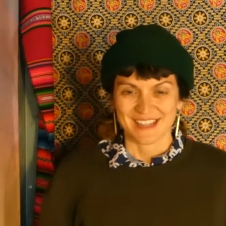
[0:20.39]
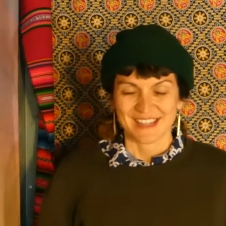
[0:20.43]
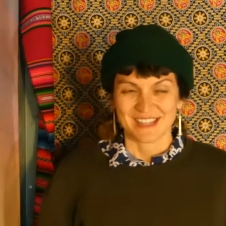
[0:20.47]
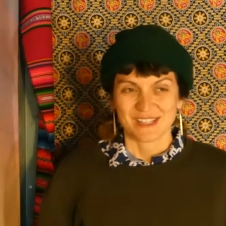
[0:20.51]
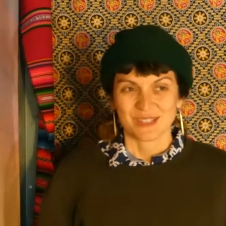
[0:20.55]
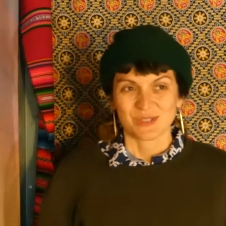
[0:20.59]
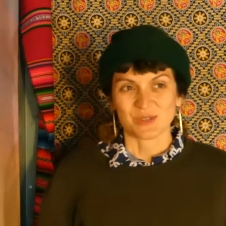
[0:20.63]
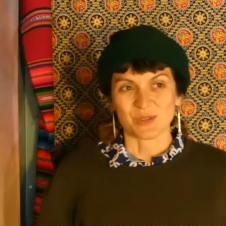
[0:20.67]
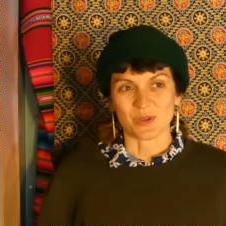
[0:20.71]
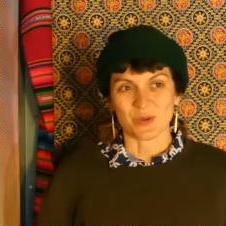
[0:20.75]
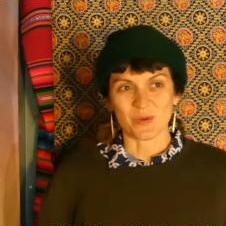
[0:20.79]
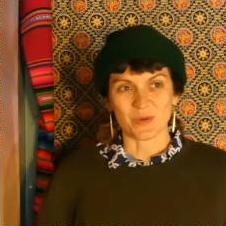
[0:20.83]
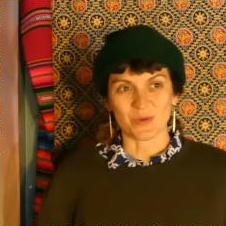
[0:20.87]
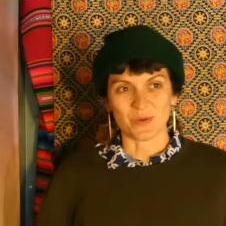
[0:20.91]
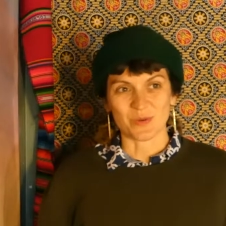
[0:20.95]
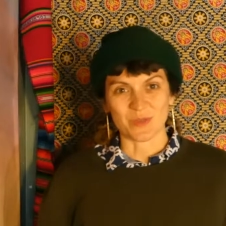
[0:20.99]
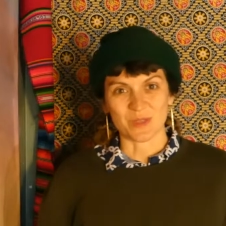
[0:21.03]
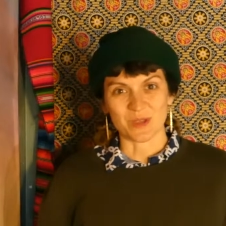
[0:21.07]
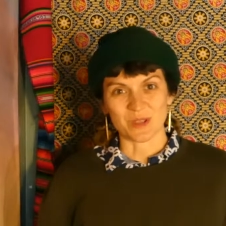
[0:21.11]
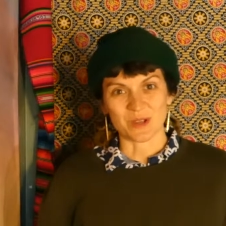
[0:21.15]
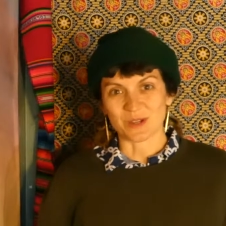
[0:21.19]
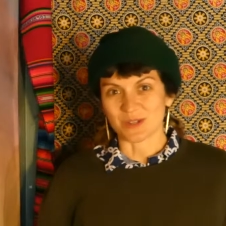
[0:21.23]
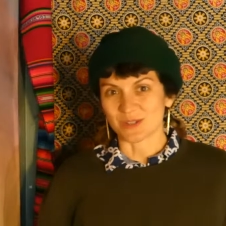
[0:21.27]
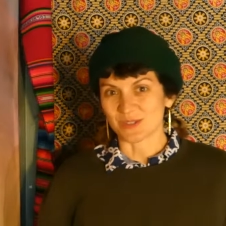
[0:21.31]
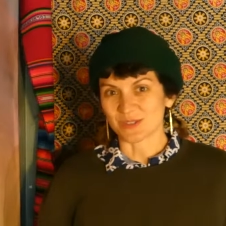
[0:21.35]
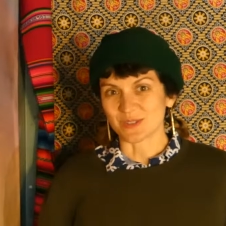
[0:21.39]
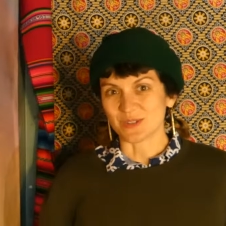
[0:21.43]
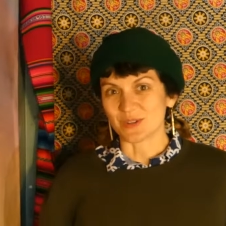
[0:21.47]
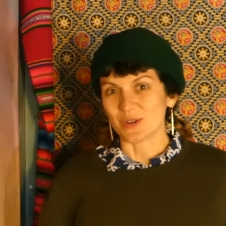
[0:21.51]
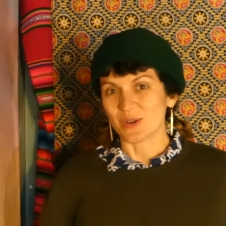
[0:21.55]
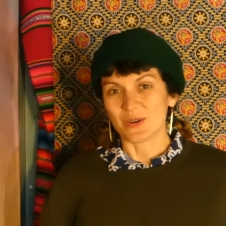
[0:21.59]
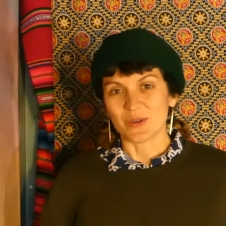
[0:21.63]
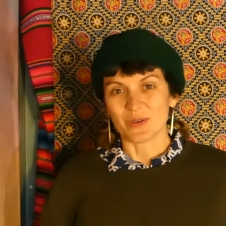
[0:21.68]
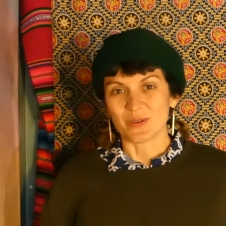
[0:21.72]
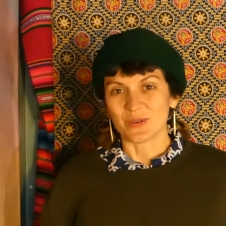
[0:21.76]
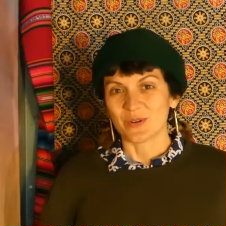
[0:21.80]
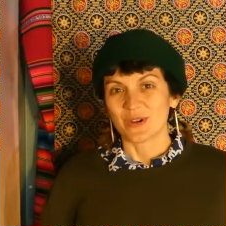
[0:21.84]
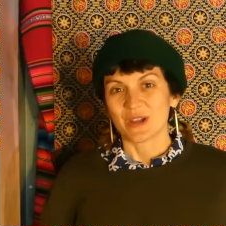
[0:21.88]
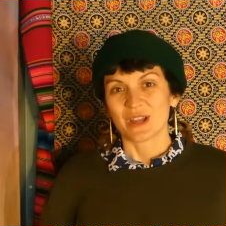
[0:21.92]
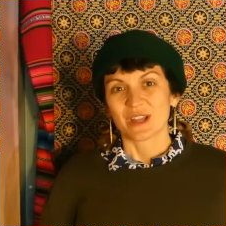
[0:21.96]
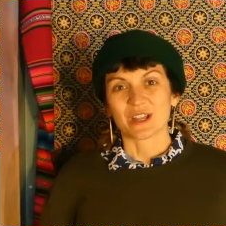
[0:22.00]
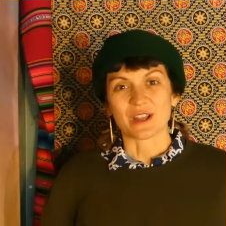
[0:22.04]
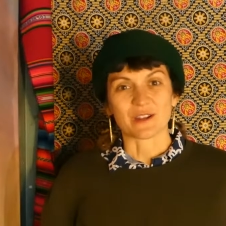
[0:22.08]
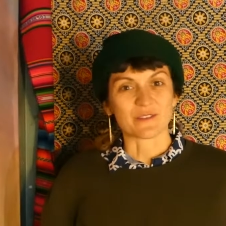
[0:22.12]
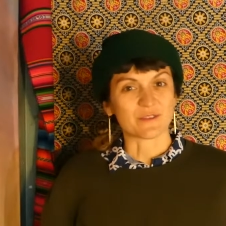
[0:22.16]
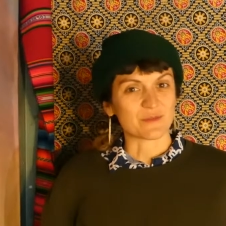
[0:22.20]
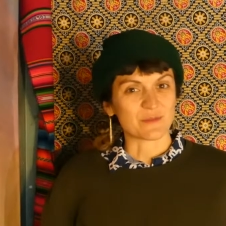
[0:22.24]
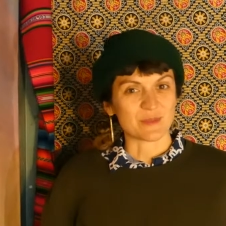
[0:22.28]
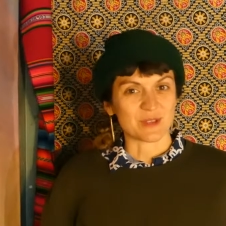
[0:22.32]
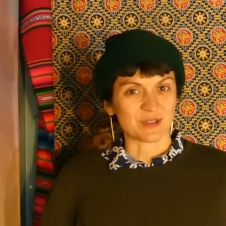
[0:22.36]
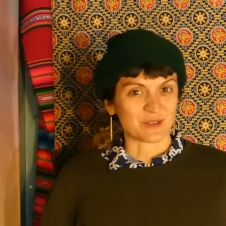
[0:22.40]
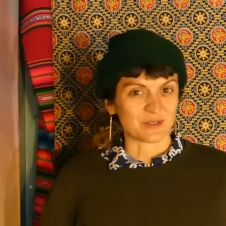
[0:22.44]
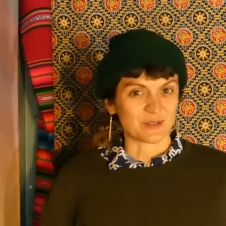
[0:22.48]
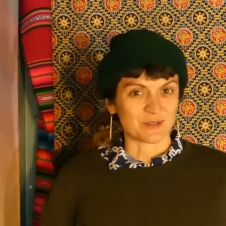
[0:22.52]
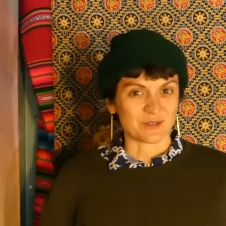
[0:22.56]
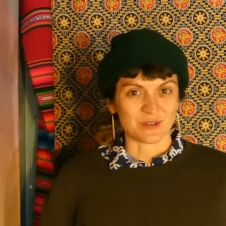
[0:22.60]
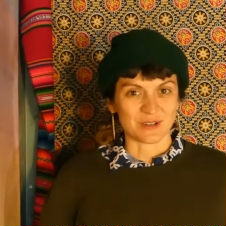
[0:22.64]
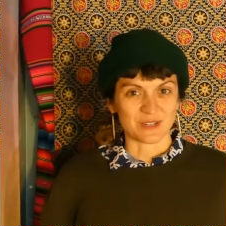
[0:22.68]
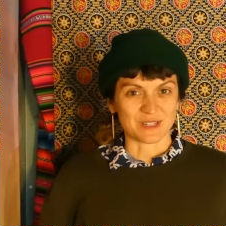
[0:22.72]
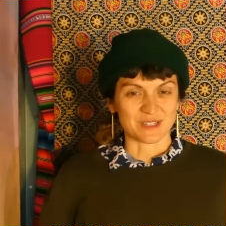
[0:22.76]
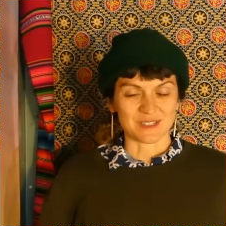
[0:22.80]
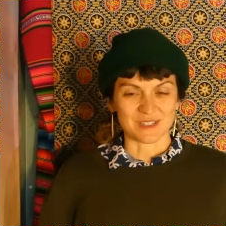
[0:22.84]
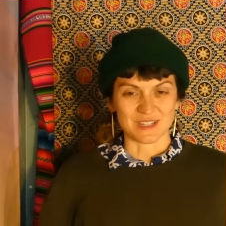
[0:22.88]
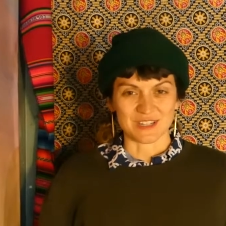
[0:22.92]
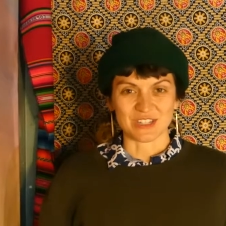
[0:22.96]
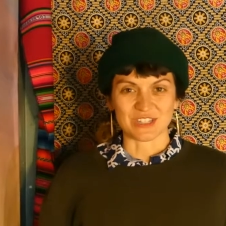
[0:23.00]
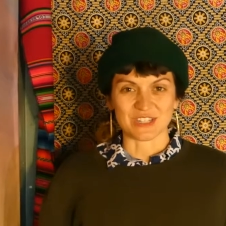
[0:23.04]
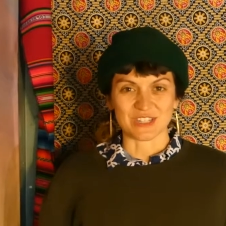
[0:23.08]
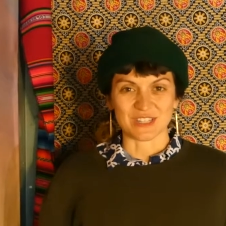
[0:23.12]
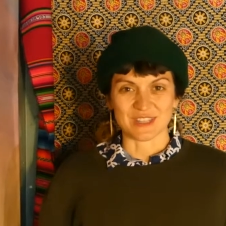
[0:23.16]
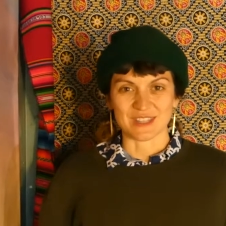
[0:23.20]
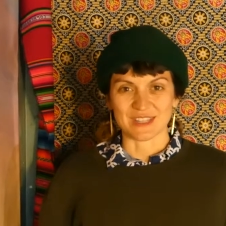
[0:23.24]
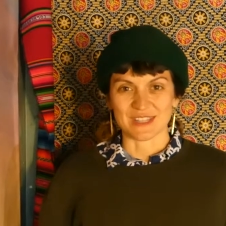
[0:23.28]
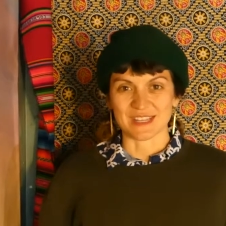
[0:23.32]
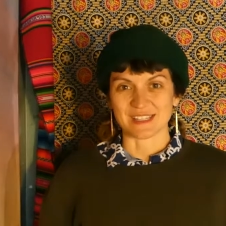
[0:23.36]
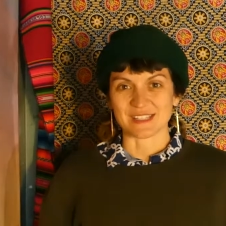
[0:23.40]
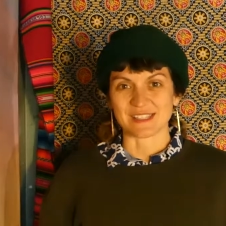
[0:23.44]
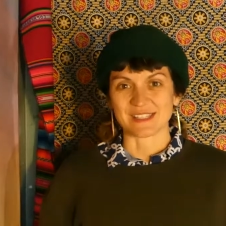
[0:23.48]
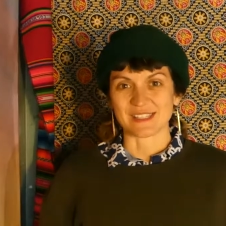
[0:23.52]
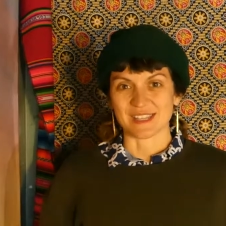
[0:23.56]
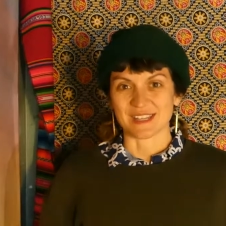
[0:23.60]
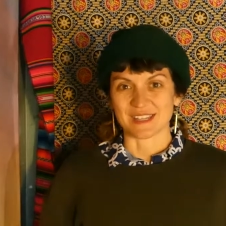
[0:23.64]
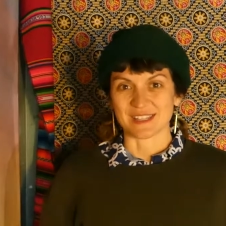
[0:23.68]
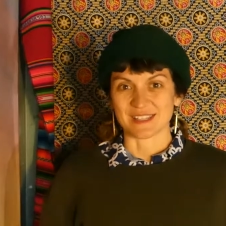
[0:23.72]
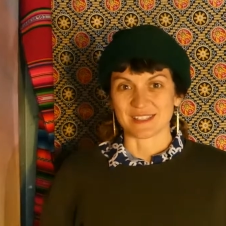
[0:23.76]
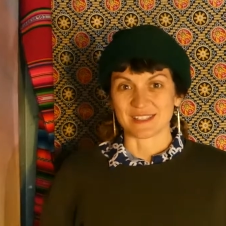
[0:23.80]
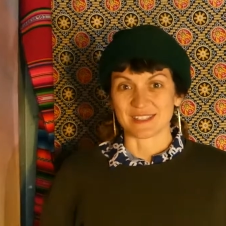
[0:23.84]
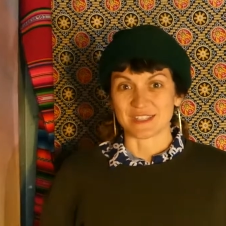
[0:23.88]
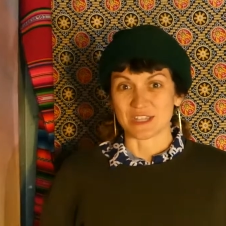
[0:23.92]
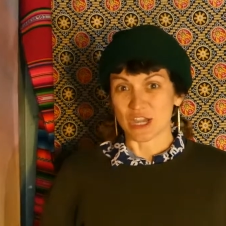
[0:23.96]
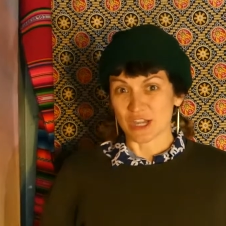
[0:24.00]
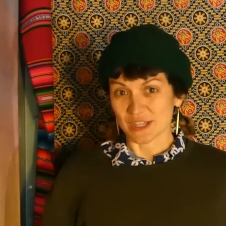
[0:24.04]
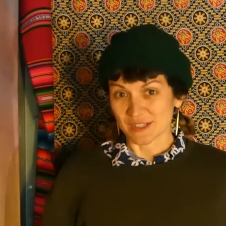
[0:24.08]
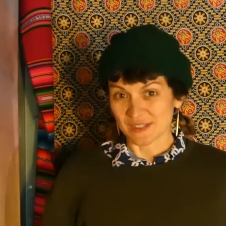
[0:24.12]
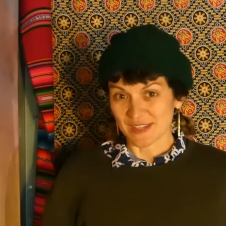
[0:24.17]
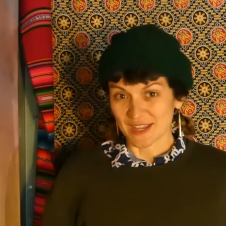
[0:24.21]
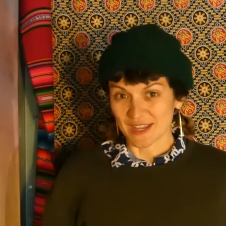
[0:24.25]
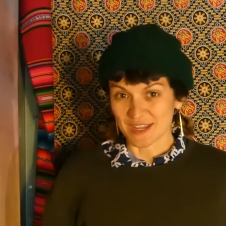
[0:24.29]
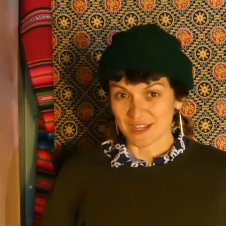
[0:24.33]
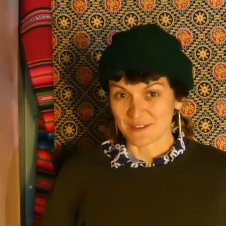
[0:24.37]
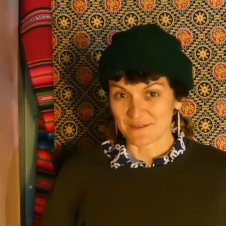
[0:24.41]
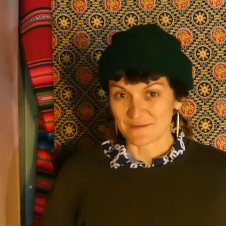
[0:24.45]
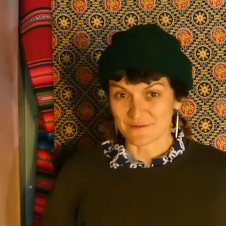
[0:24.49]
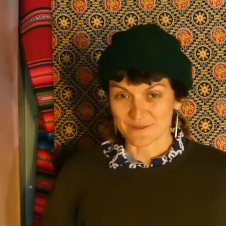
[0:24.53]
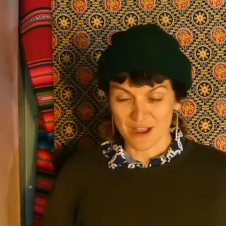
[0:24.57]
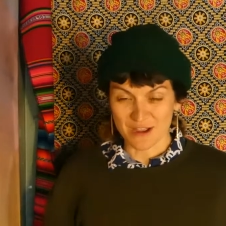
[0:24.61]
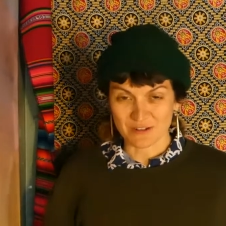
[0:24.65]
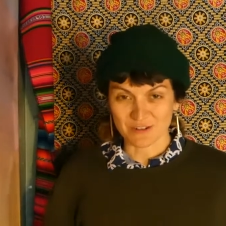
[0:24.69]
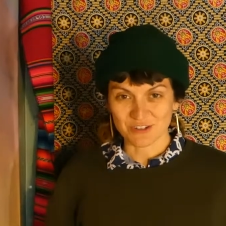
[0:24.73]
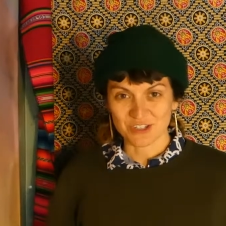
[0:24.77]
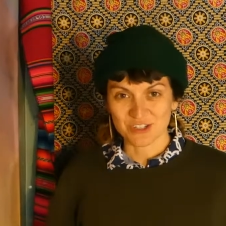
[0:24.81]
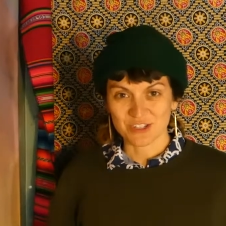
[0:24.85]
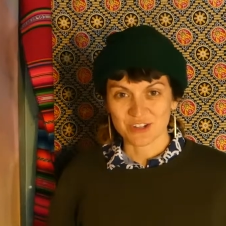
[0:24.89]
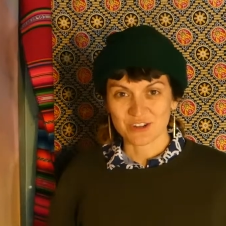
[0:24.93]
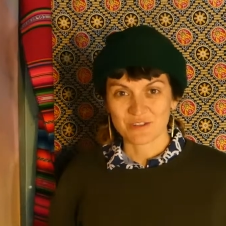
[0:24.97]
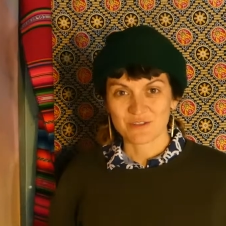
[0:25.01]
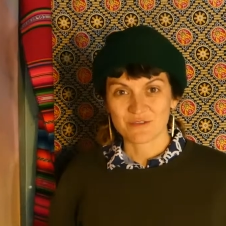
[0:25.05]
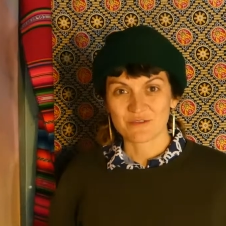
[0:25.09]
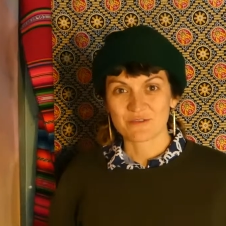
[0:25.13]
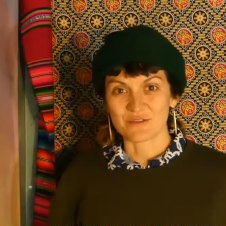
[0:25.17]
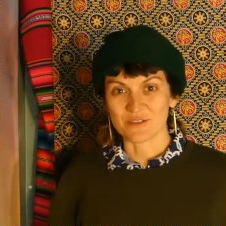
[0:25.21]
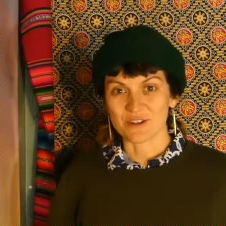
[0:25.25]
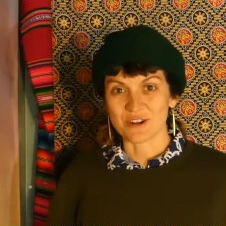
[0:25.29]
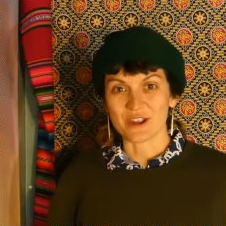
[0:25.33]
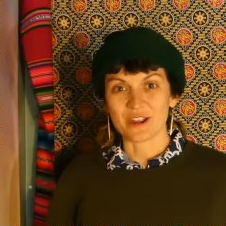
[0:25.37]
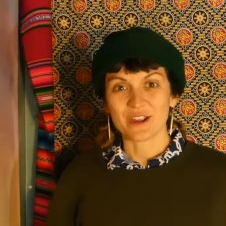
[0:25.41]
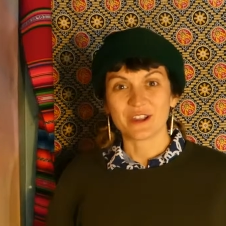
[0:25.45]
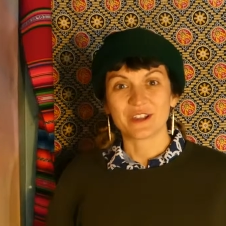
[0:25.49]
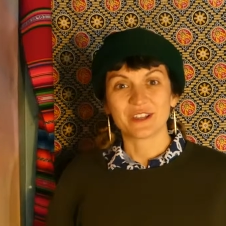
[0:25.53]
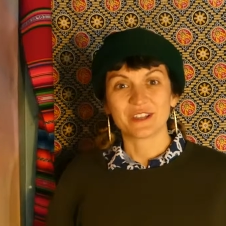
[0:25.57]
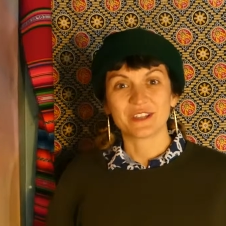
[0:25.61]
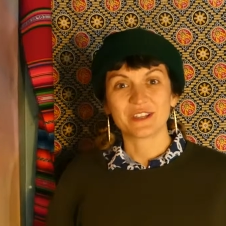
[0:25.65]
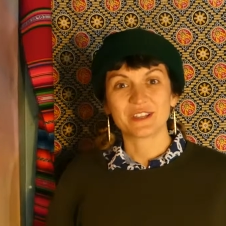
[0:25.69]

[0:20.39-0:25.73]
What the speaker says: So there's no governmental organization that says, yes, I can vouch for